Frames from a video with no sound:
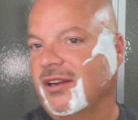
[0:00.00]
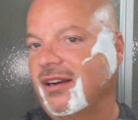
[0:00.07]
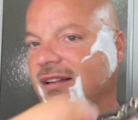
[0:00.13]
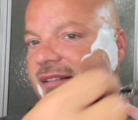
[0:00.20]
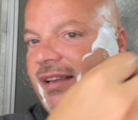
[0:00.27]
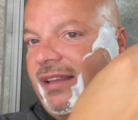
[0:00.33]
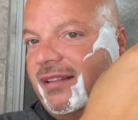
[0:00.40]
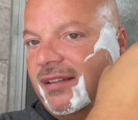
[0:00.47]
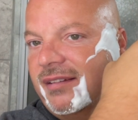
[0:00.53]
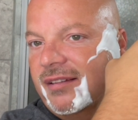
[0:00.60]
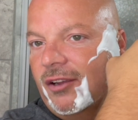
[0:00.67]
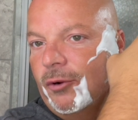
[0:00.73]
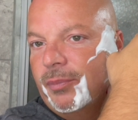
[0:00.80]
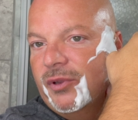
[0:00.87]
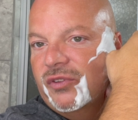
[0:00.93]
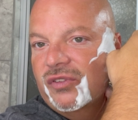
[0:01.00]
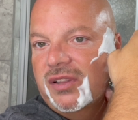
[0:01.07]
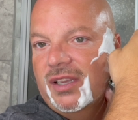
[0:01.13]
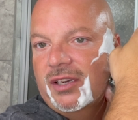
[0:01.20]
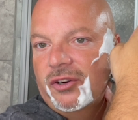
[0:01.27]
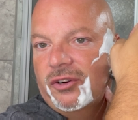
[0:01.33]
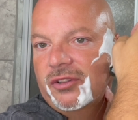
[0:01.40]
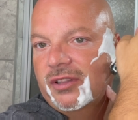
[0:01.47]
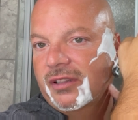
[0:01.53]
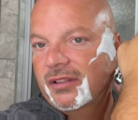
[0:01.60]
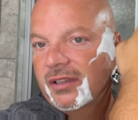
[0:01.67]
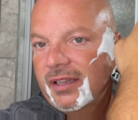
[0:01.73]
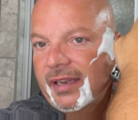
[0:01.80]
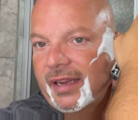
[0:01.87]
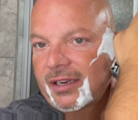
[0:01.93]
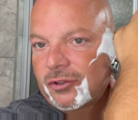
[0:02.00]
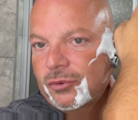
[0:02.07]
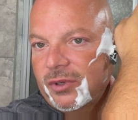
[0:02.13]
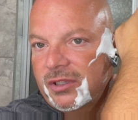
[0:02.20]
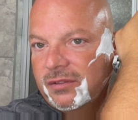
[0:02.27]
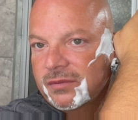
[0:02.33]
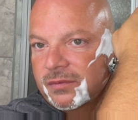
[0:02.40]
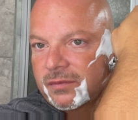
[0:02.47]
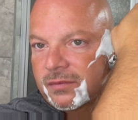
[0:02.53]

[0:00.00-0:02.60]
going to say this soap is slicker than the next one,